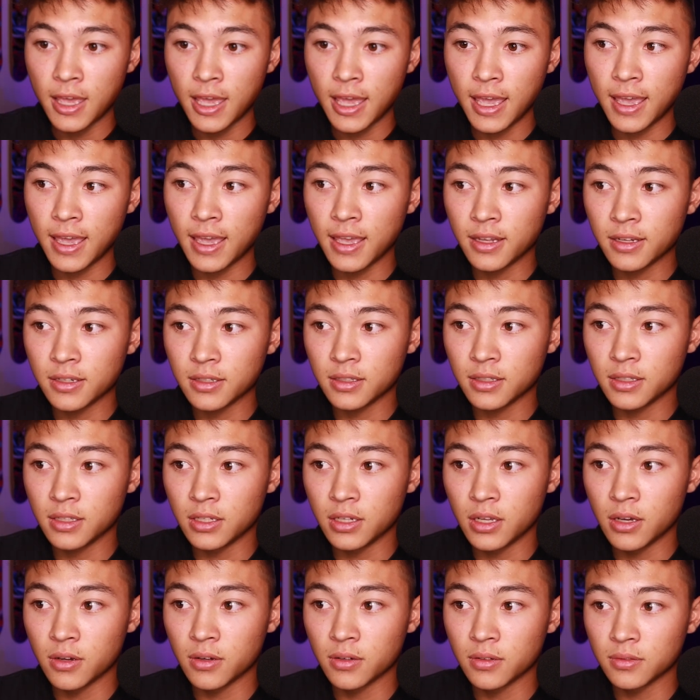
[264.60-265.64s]
And,
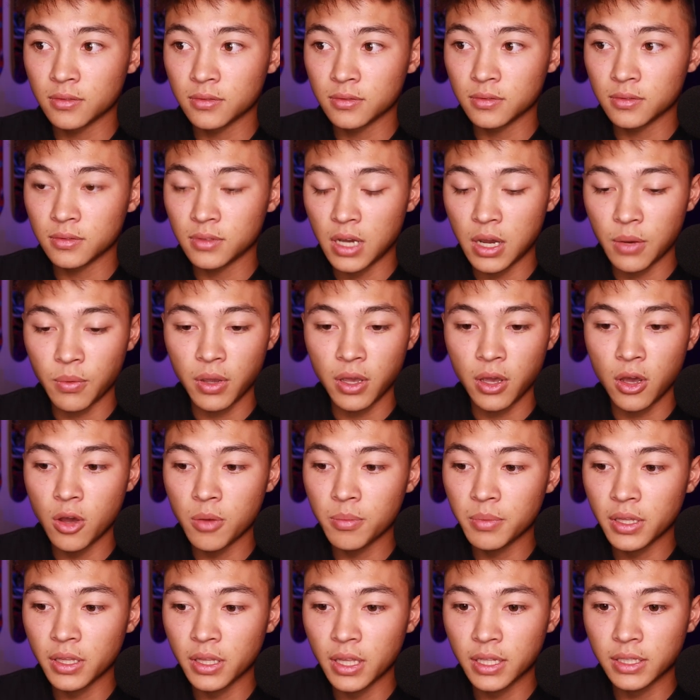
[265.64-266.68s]
I went
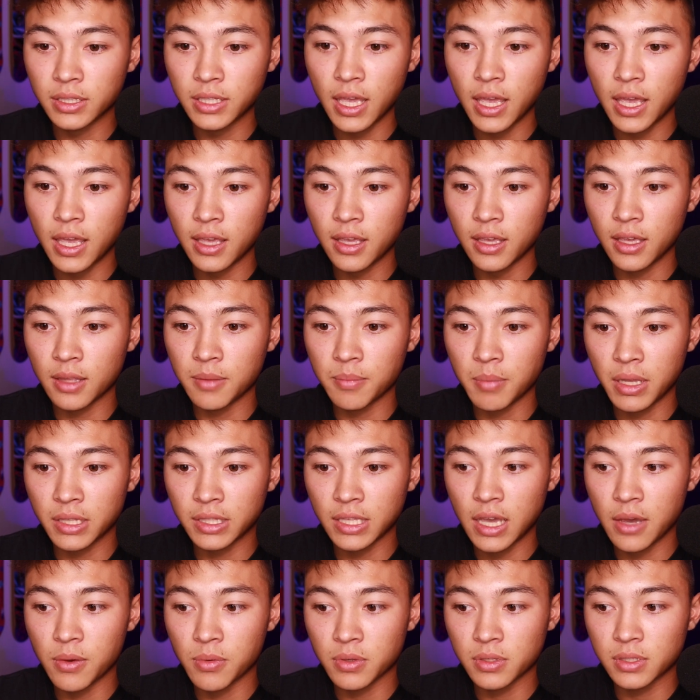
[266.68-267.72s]
home late that day, and my
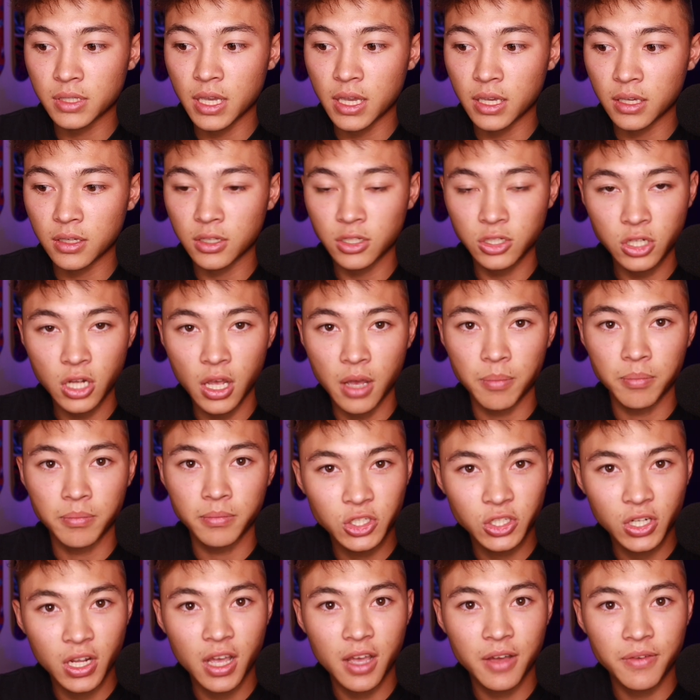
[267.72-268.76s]
dad was like, good
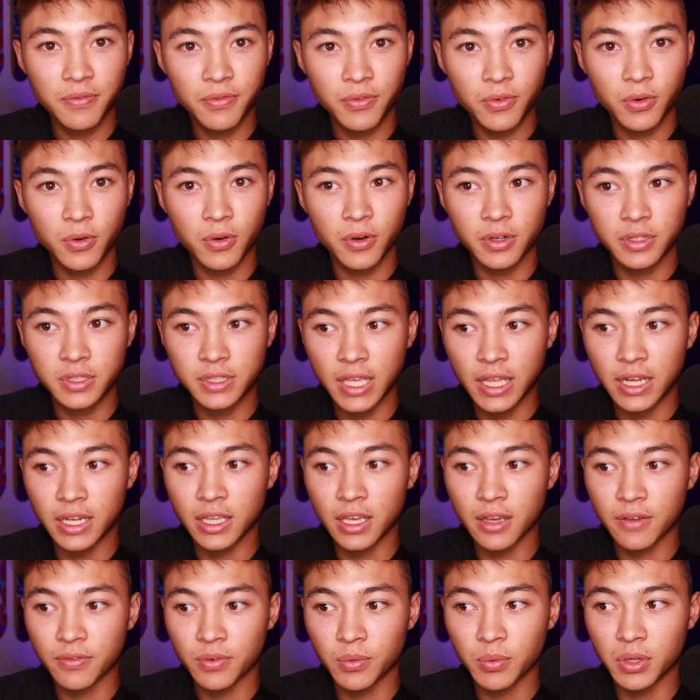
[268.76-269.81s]
job for
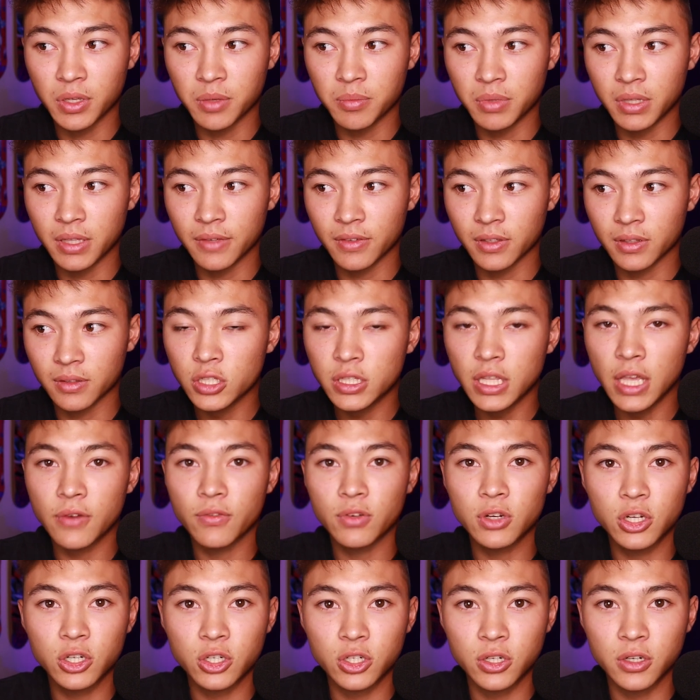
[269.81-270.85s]
standing up for what you believe in. Just that
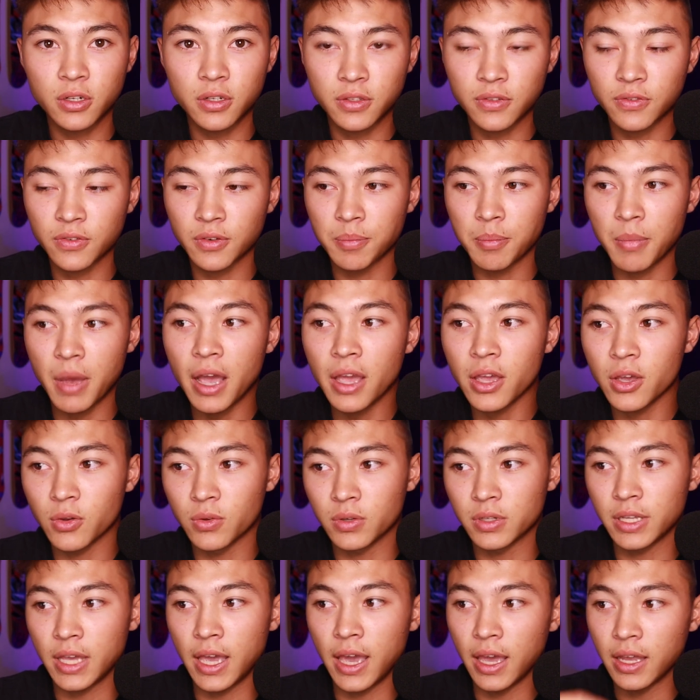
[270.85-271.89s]
reassurance from my
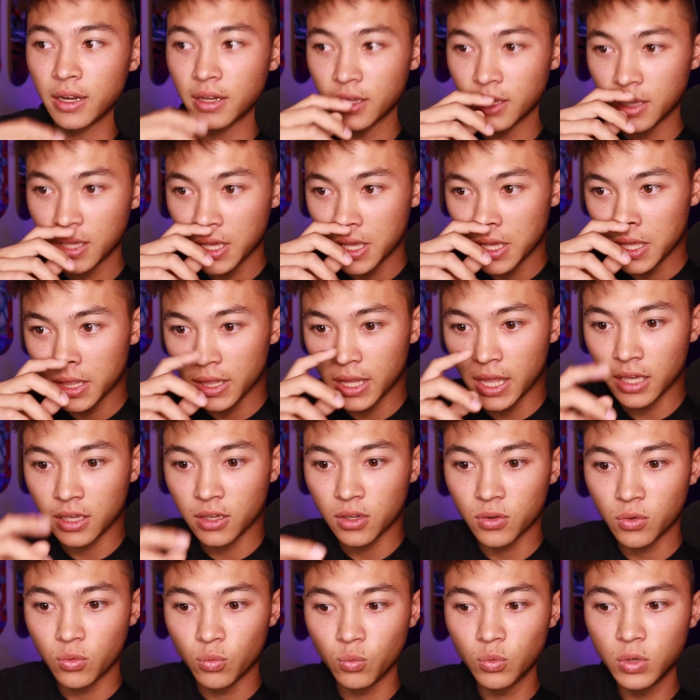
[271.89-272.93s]
own dad, like,
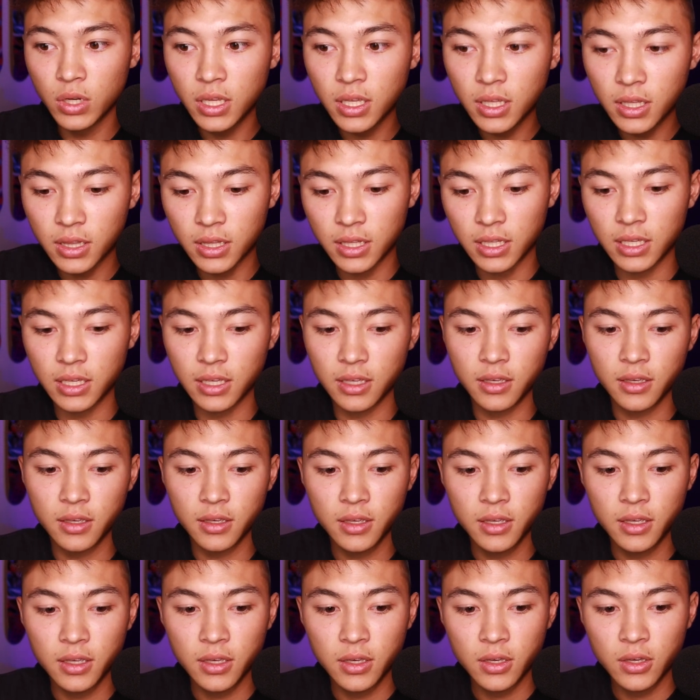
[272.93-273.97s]
really
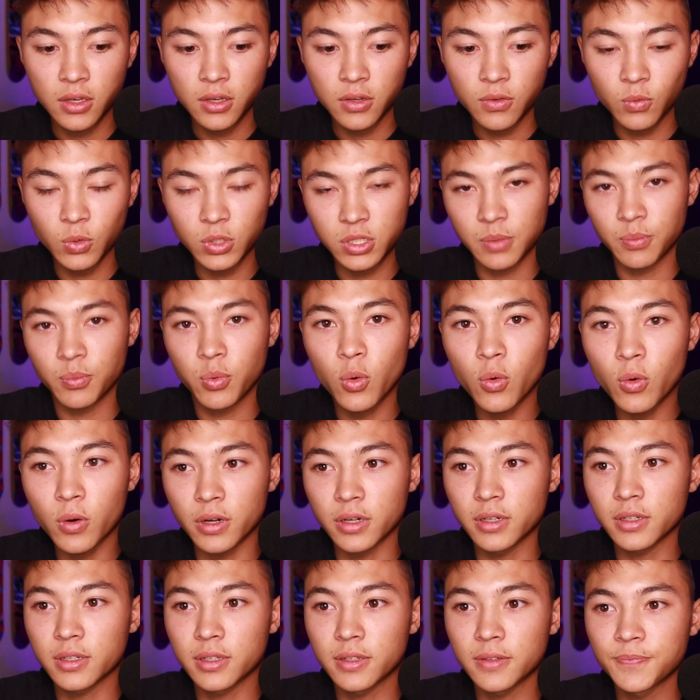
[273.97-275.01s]
was
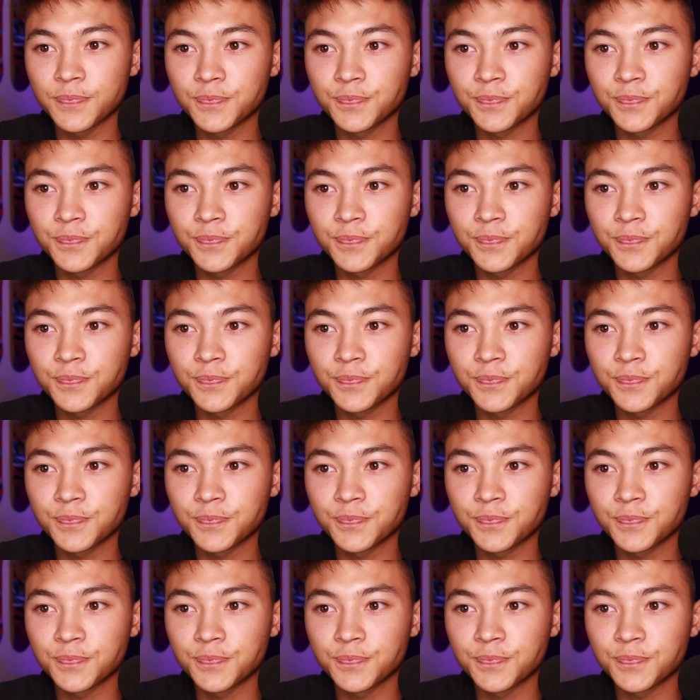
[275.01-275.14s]
important.